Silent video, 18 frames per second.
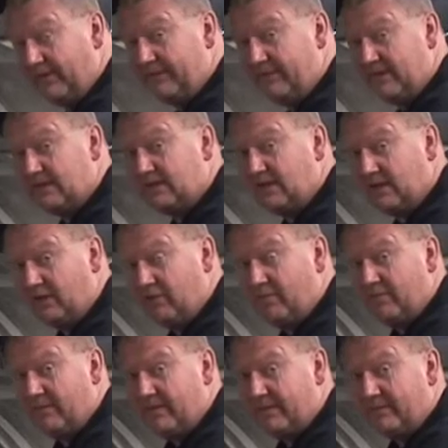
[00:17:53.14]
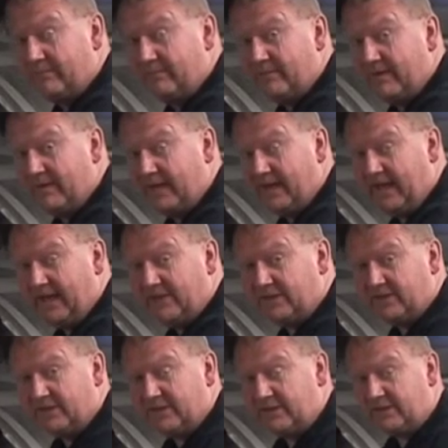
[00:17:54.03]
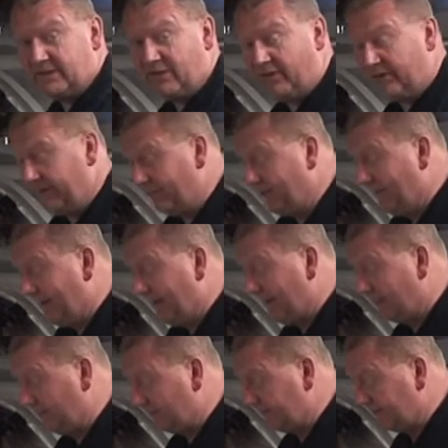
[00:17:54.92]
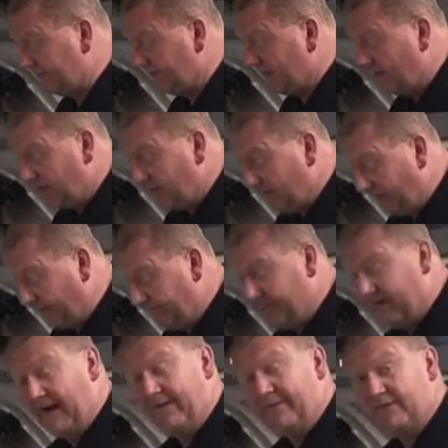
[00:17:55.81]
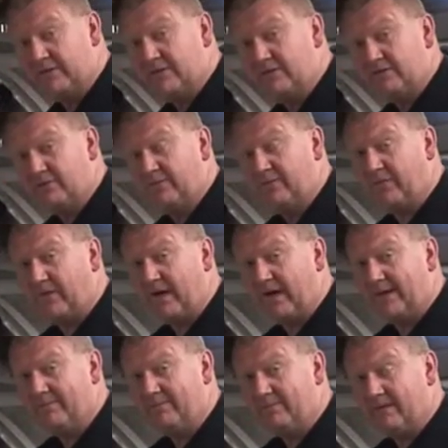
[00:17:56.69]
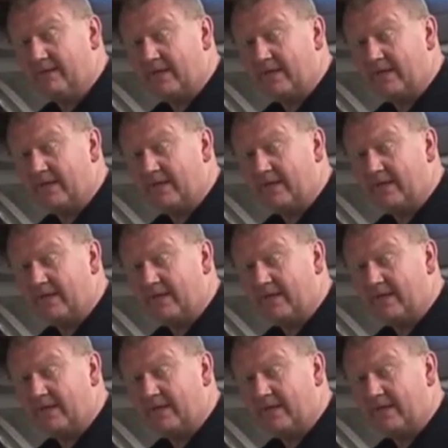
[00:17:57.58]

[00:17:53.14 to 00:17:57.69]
of these aluminum edges on the panels around the tube frame,